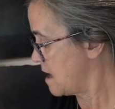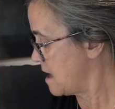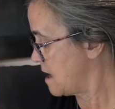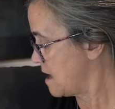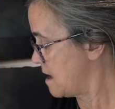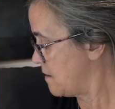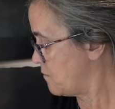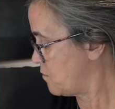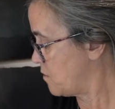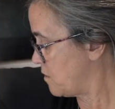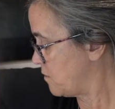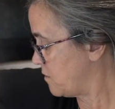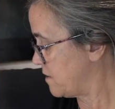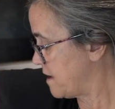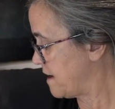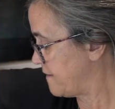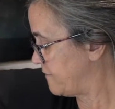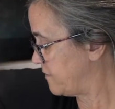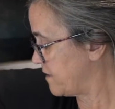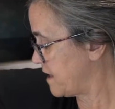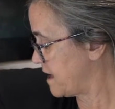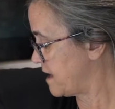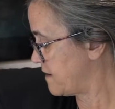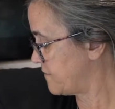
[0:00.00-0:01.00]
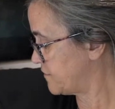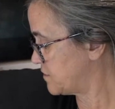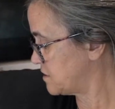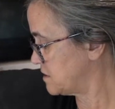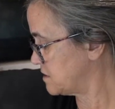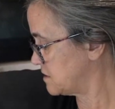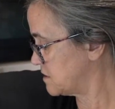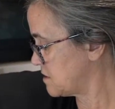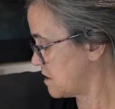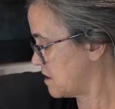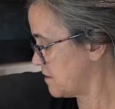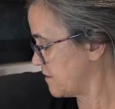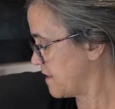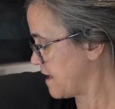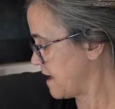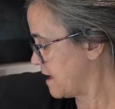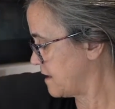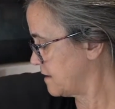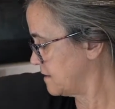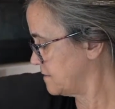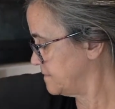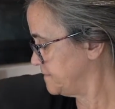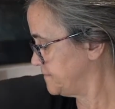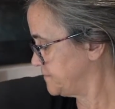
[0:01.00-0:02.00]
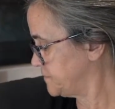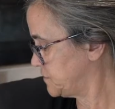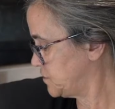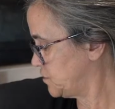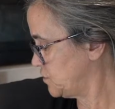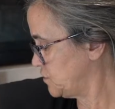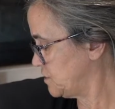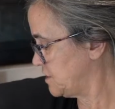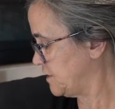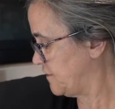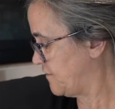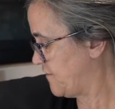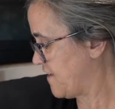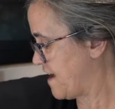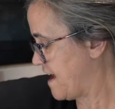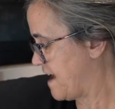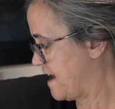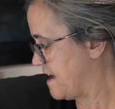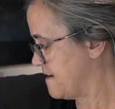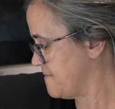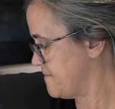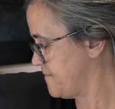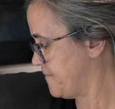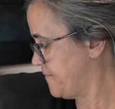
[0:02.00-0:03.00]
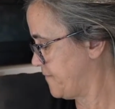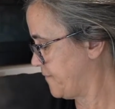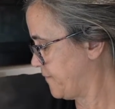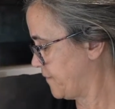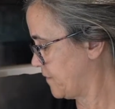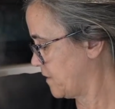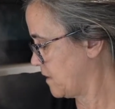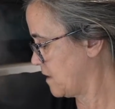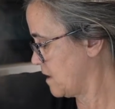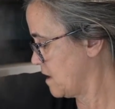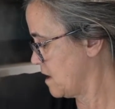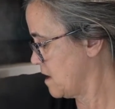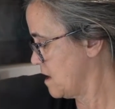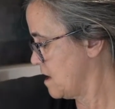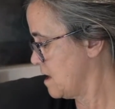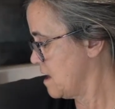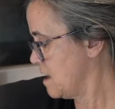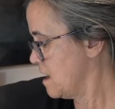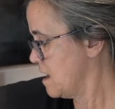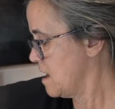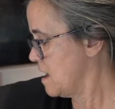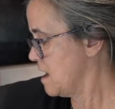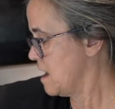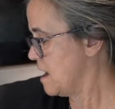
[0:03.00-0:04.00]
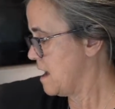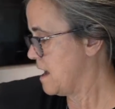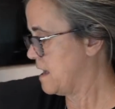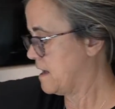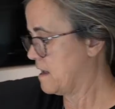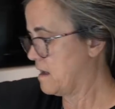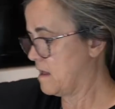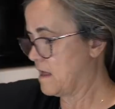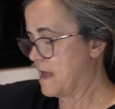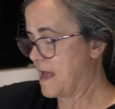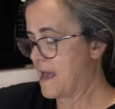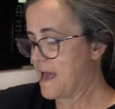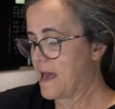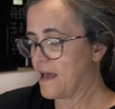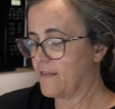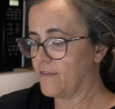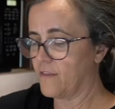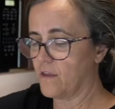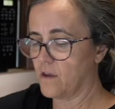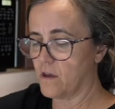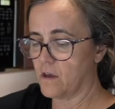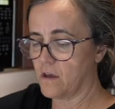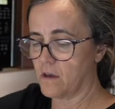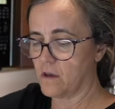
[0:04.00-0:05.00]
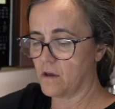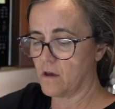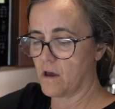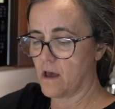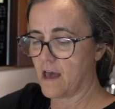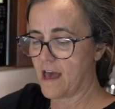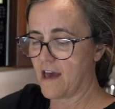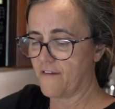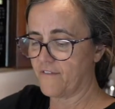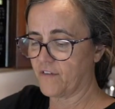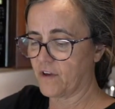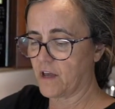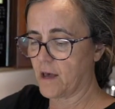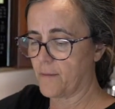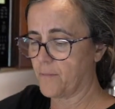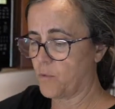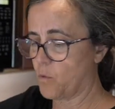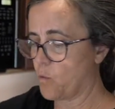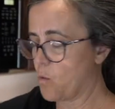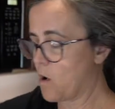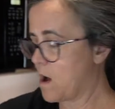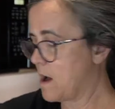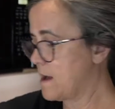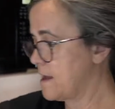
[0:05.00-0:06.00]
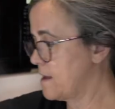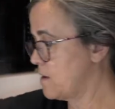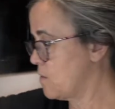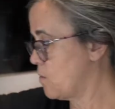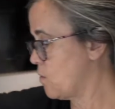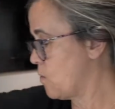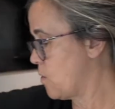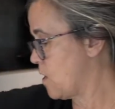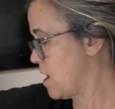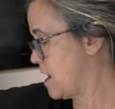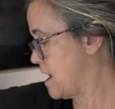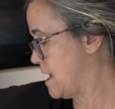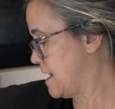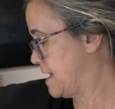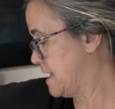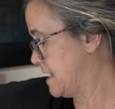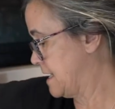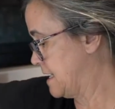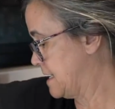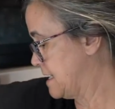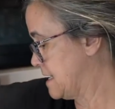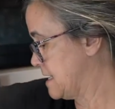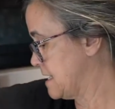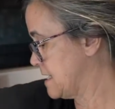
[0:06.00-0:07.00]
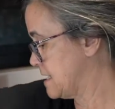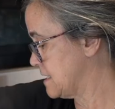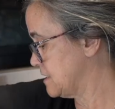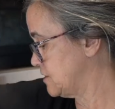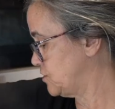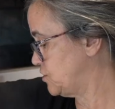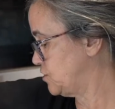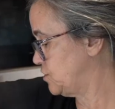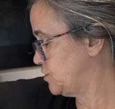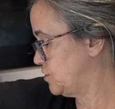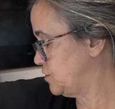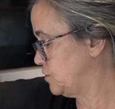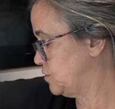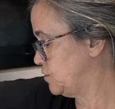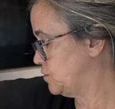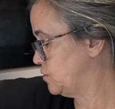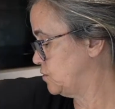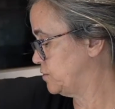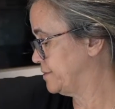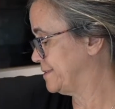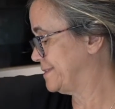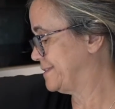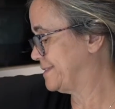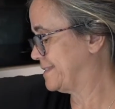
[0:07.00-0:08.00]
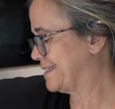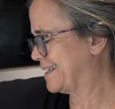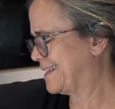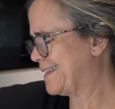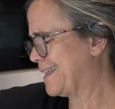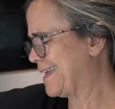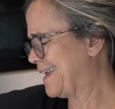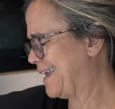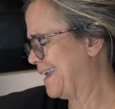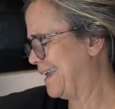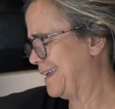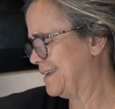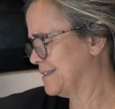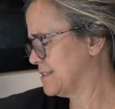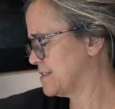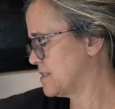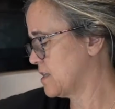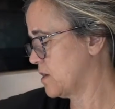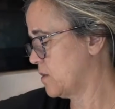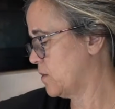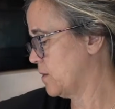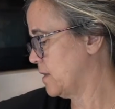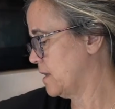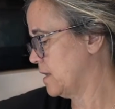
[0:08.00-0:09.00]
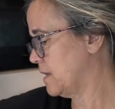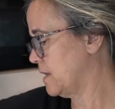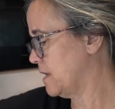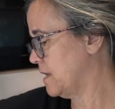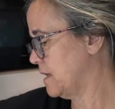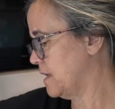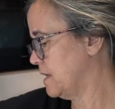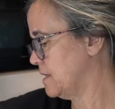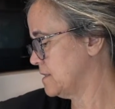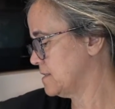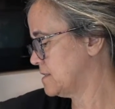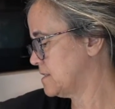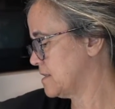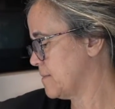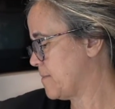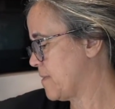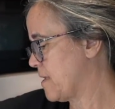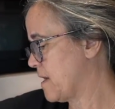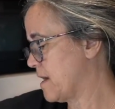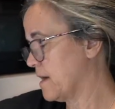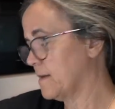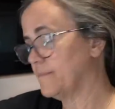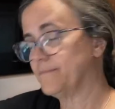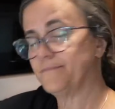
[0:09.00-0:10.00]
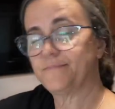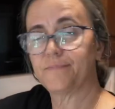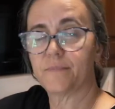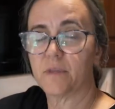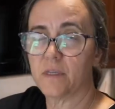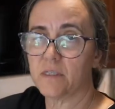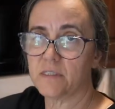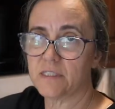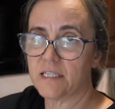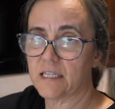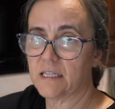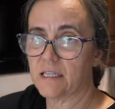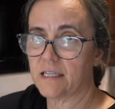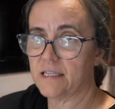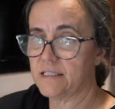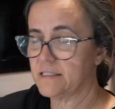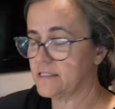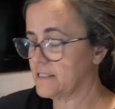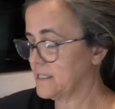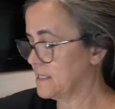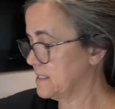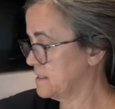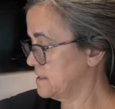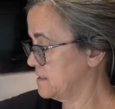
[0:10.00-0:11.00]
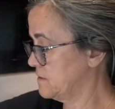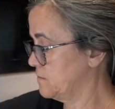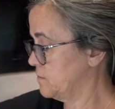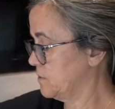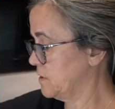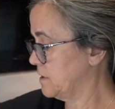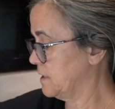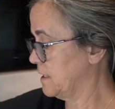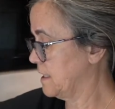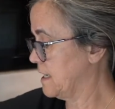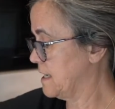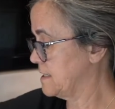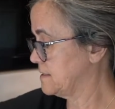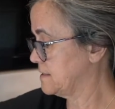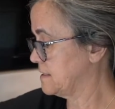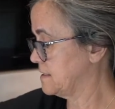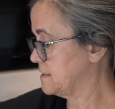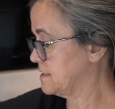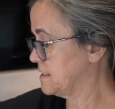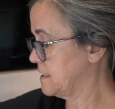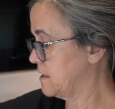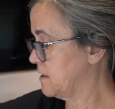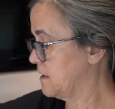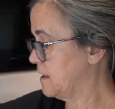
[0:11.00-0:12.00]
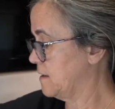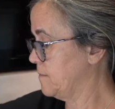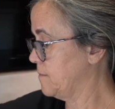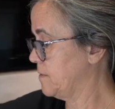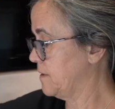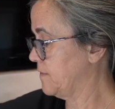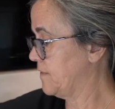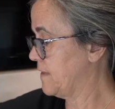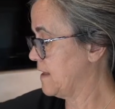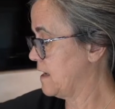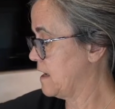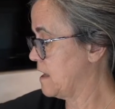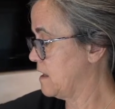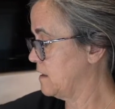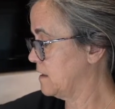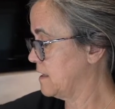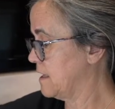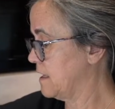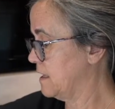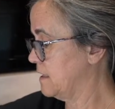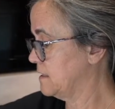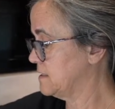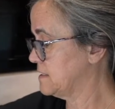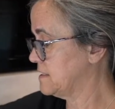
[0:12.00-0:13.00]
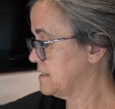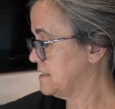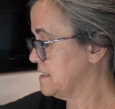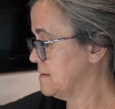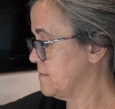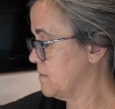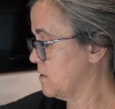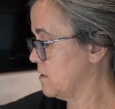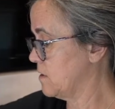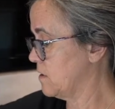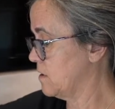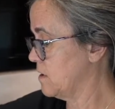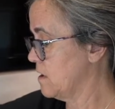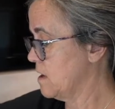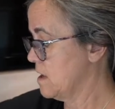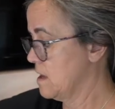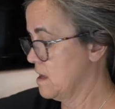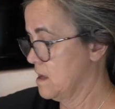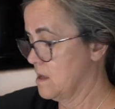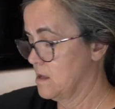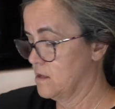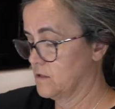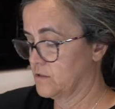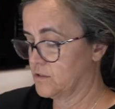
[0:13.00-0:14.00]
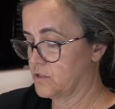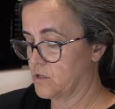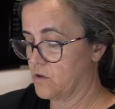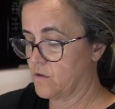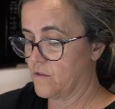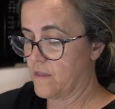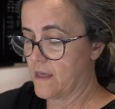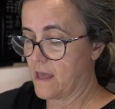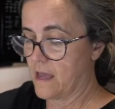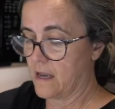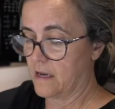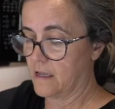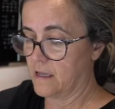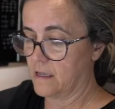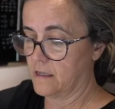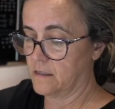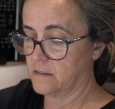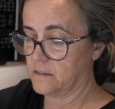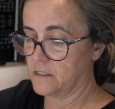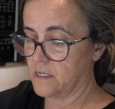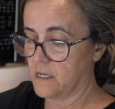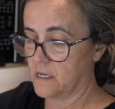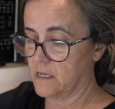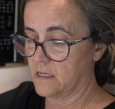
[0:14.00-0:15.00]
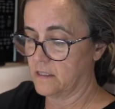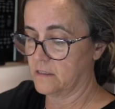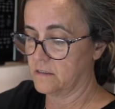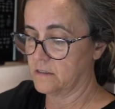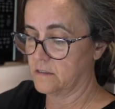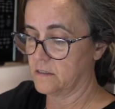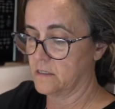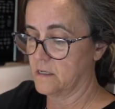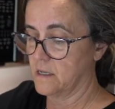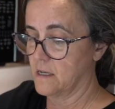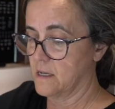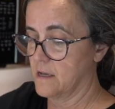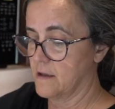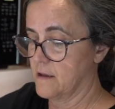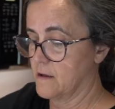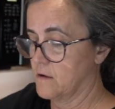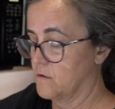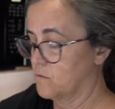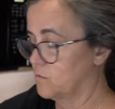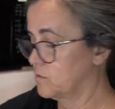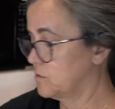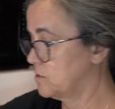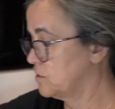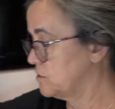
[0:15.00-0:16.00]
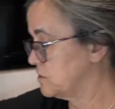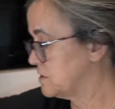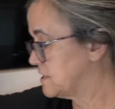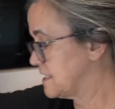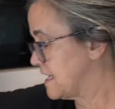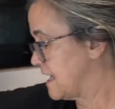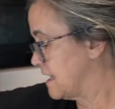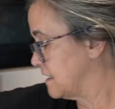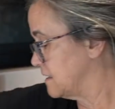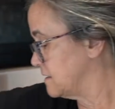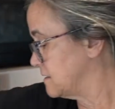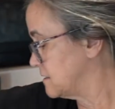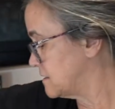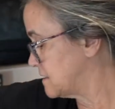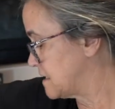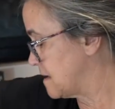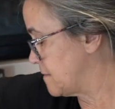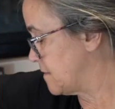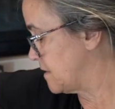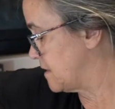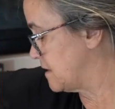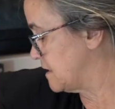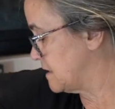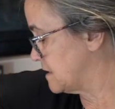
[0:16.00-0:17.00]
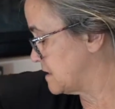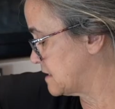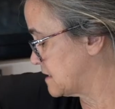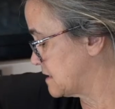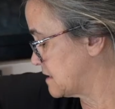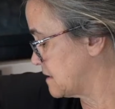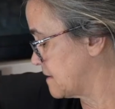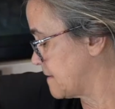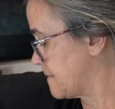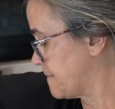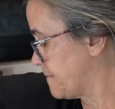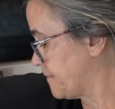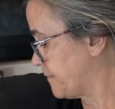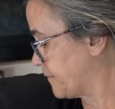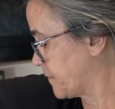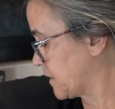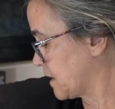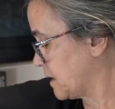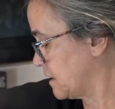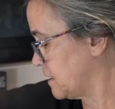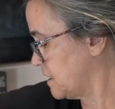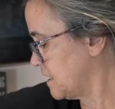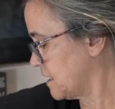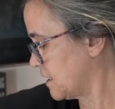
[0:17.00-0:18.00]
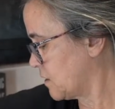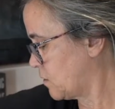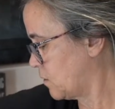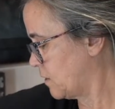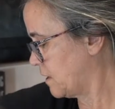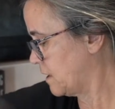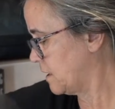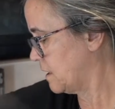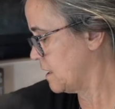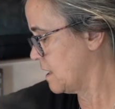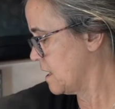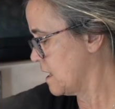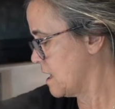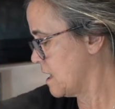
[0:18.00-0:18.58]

And what we'll have left is all that juicy fat. And I'll add the half a cup of white wine to deglaze, though in an Instapot, deglazing isn't really necessary, but then I'll let it simmer so that it does reduce down some of this liquid.